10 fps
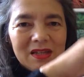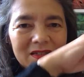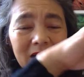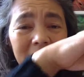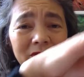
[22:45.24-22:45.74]

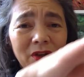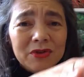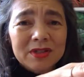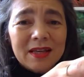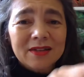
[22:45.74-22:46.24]
take
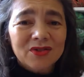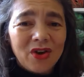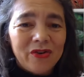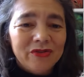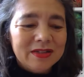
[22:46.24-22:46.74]
those six
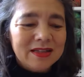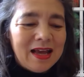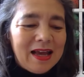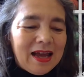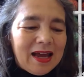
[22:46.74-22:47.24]
cones,
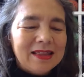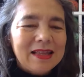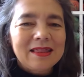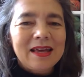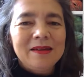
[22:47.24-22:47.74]
and
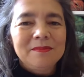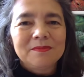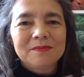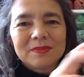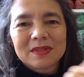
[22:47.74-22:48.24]
then they
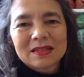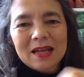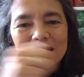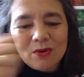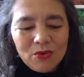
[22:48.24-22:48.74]

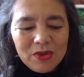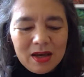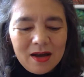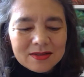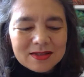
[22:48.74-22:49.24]
take all the
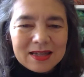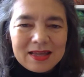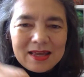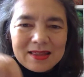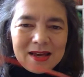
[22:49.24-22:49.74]
yarns
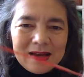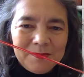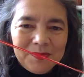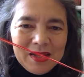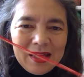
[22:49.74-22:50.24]
together,
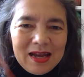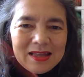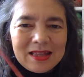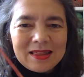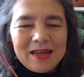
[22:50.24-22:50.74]

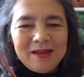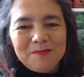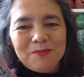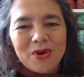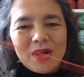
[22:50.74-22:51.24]
and then they
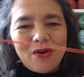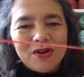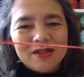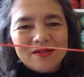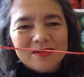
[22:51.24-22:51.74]
put it
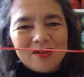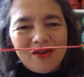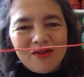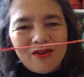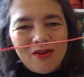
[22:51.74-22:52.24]

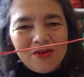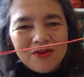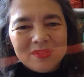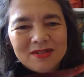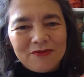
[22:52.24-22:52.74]

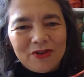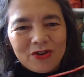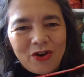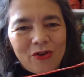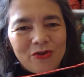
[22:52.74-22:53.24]
on a
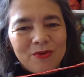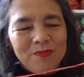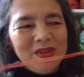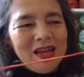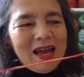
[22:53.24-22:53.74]
different cone.
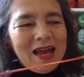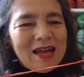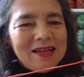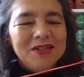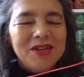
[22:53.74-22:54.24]

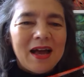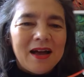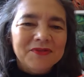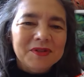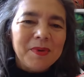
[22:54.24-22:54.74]
And you
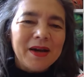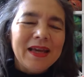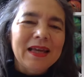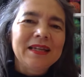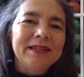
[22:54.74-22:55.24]
have to
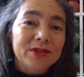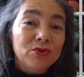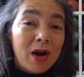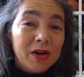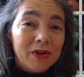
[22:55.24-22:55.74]
buy at least
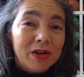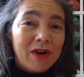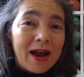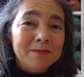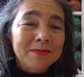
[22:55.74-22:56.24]
200
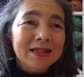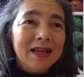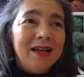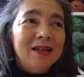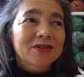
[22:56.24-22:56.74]
grams.
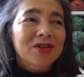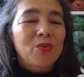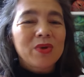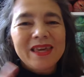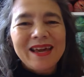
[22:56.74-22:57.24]
So
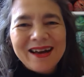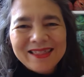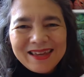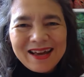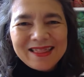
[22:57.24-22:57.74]
with the
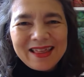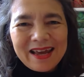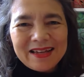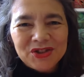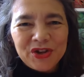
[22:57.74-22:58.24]
other yarn that
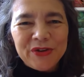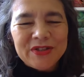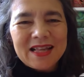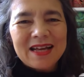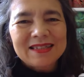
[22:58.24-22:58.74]
I
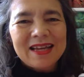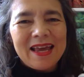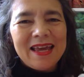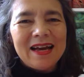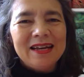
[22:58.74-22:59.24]
chose that
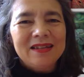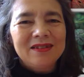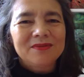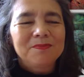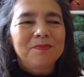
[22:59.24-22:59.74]
day, I
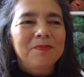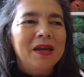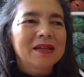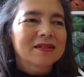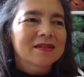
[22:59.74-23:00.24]

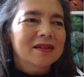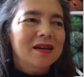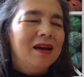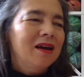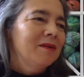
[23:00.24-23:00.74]
picked,
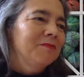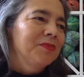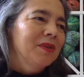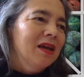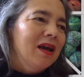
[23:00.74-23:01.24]

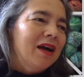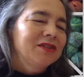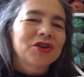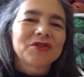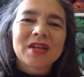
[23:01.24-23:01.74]
I
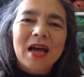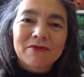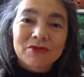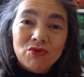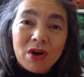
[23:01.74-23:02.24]
chose to
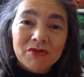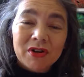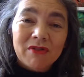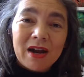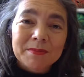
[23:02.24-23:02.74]
have
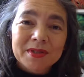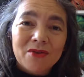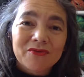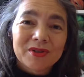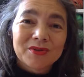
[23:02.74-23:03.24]
200 grams of a